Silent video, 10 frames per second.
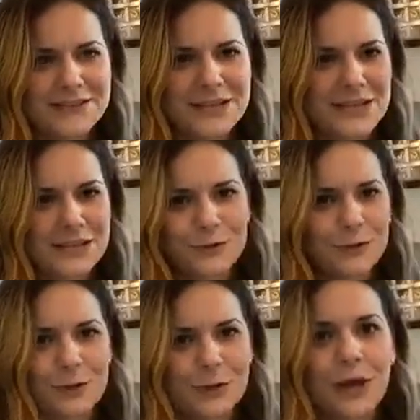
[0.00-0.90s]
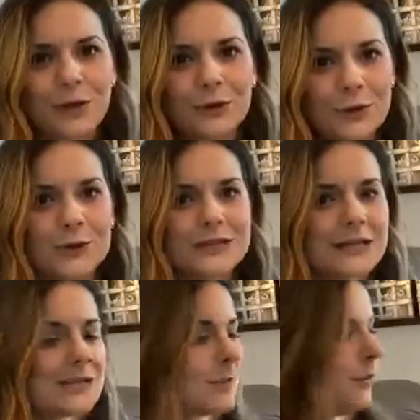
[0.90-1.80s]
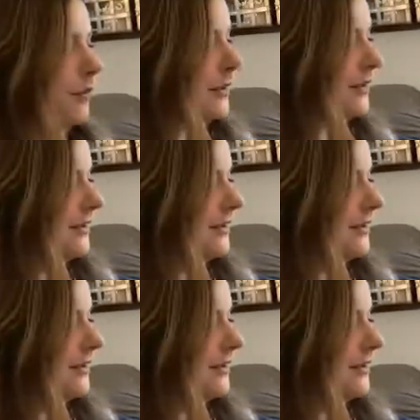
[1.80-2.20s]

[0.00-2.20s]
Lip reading: Yeah, you would win or lose. That's the point.